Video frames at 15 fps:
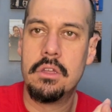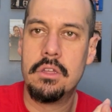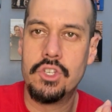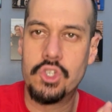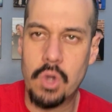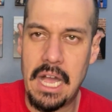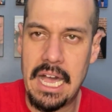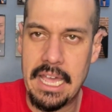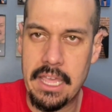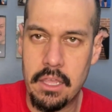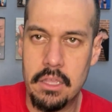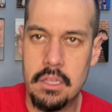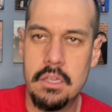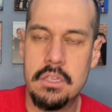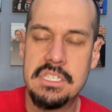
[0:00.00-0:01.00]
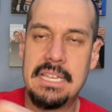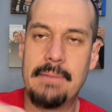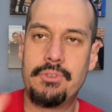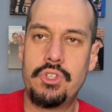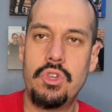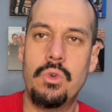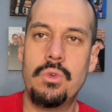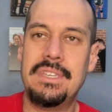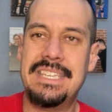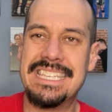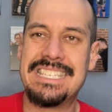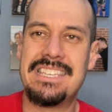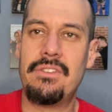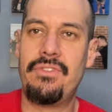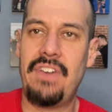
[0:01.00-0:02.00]
Dry. Step 2,
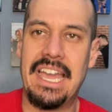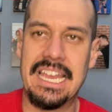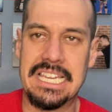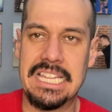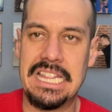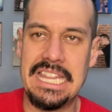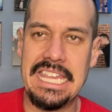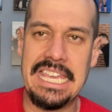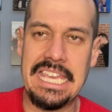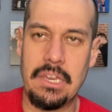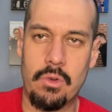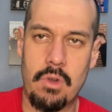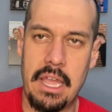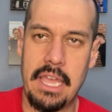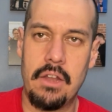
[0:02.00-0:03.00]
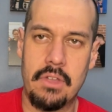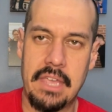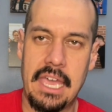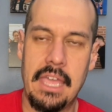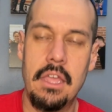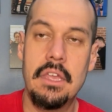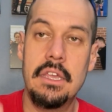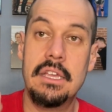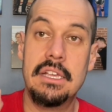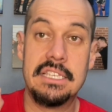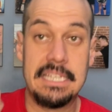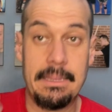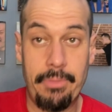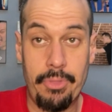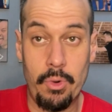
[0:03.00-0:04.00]
disinfect, clean, right? Okay.
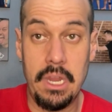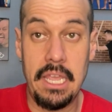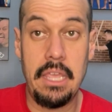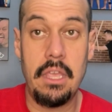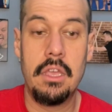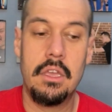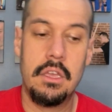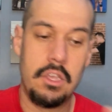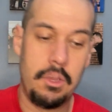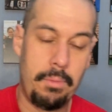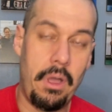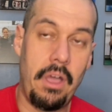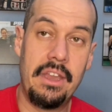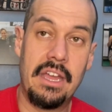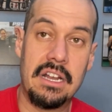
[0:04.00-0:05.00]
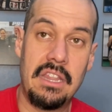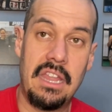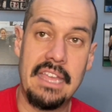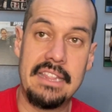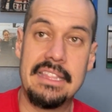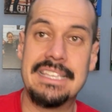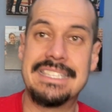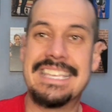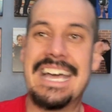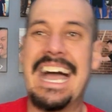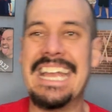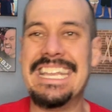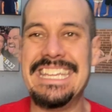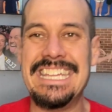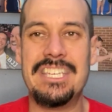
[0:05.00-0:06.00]
Step 3, probably not gonna like this. I
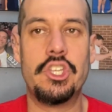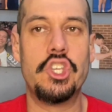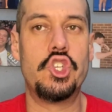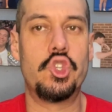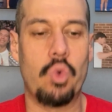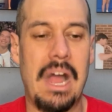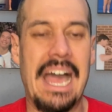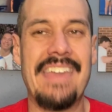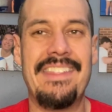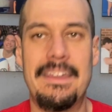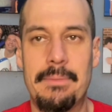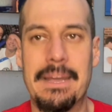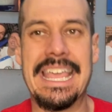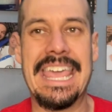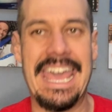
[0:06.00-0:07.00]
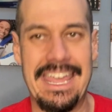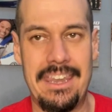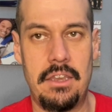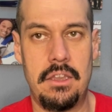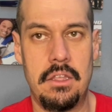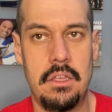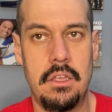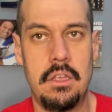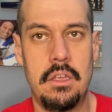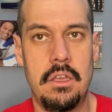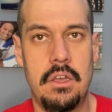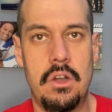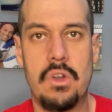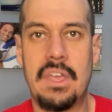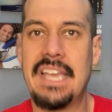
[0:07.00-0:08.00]
need to dry them again.
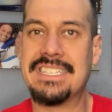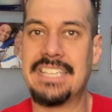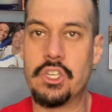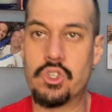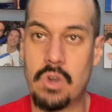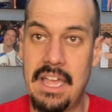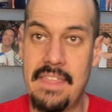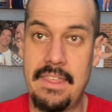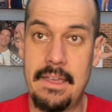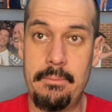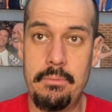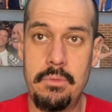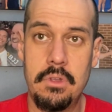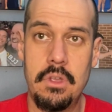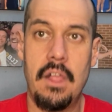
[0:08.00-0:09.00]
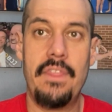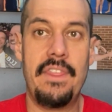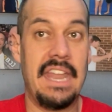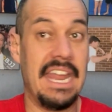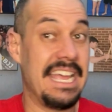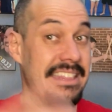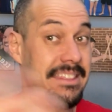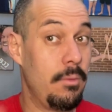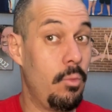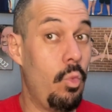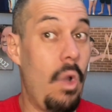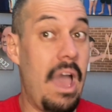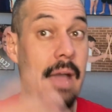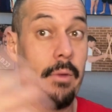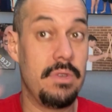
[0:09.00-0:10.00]
Okay, because I dried them. Then I got them
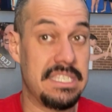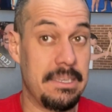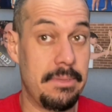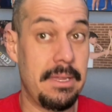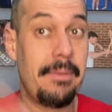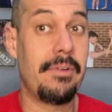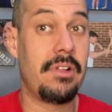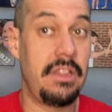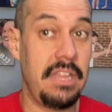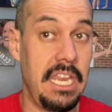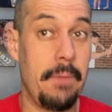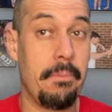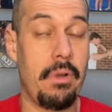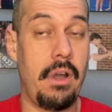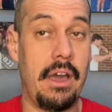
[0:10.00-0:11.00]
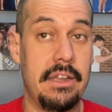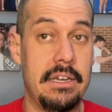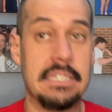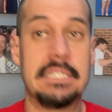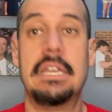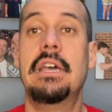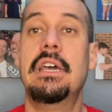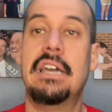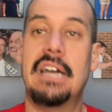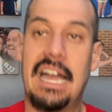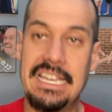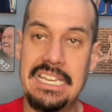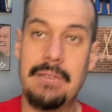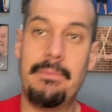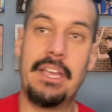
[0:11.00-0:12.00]
wet with some type of cleaning product. I
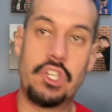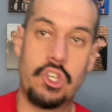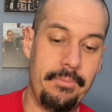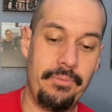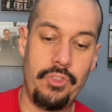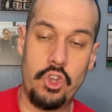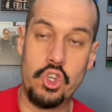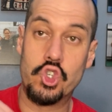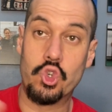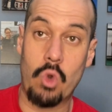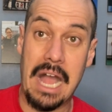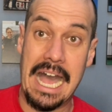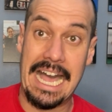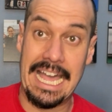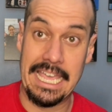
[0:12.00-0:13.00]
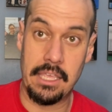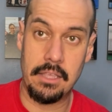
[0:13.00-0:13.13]
need to make sure that they're dry.